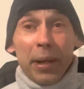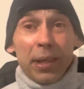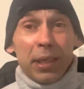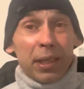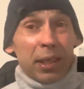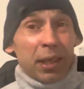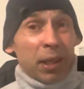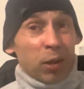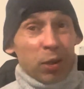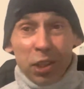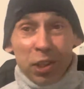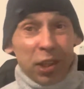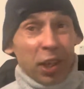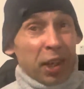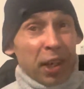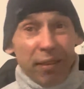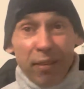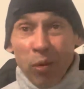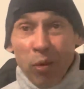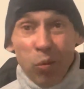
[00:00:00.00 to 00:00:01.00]
you know, just
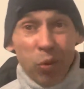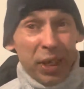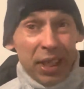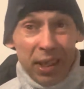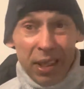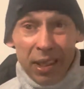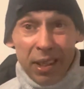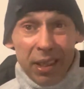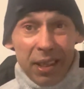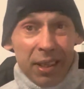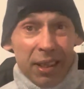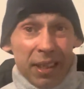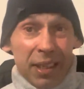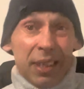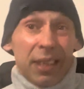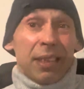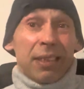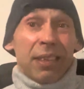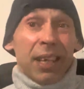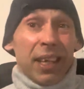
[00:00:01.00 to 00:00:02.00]
another week in
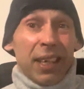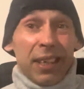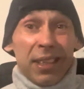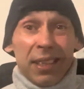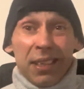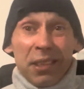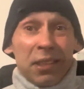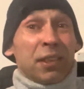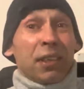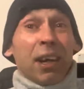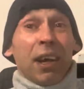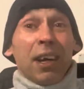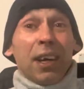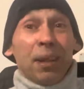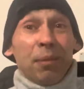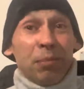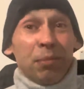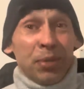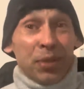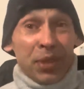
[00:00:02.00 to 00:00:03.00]
the days and
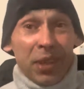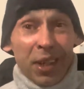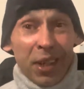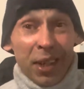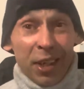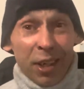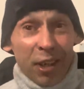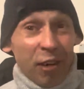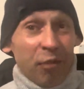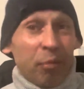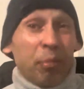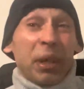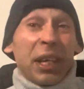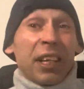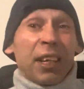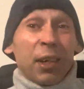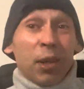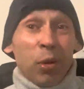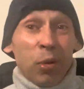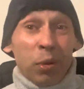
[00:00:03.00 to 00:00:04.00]
times of being
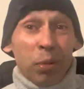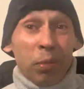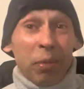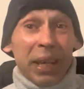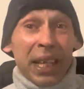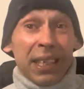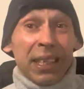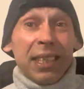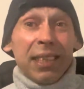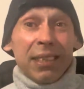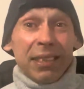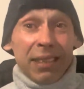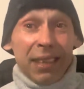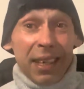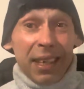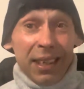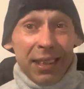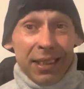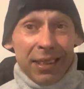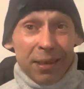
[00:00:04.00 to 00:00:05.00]
an old man these
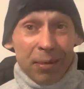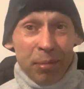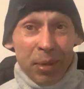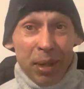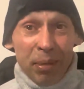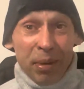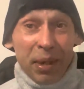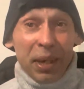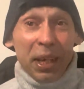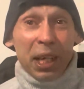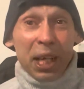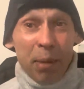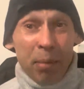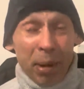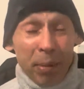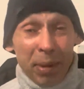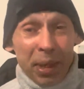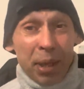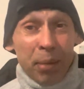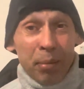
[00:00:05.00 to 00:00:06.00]
days. But I'm going to come
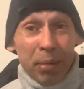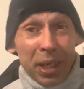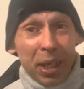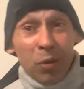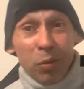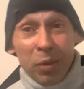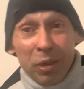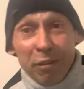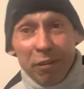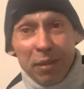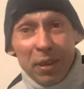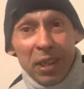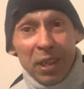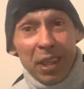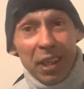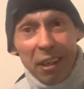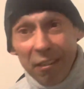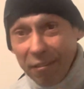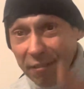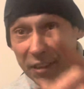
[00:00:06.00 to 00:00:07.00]
up in a minute with
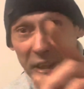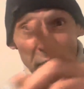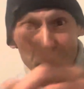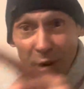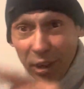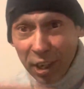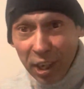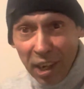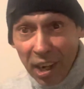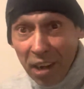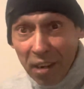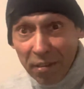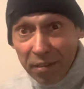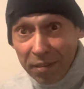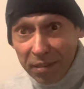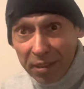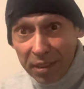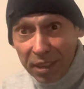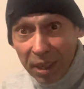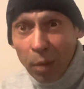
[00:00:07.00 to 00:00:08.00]
fear and love,
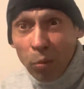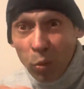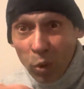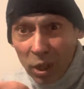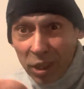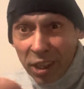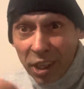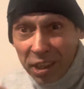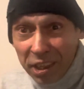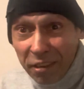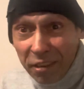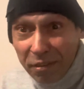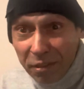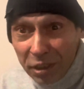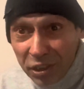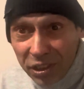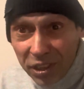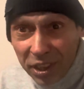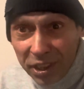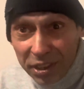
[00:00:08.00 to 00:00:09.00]
and what the
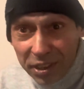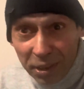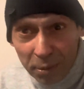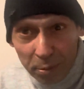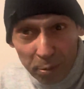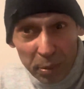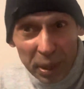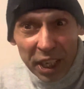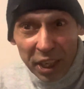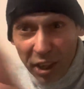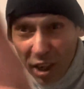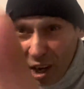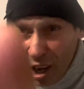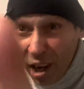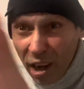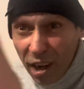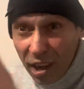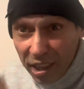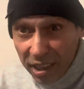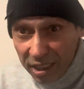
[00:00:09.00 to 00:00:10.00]
difference is of being
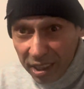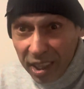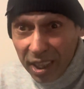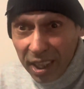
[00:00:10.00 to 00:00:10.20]
hard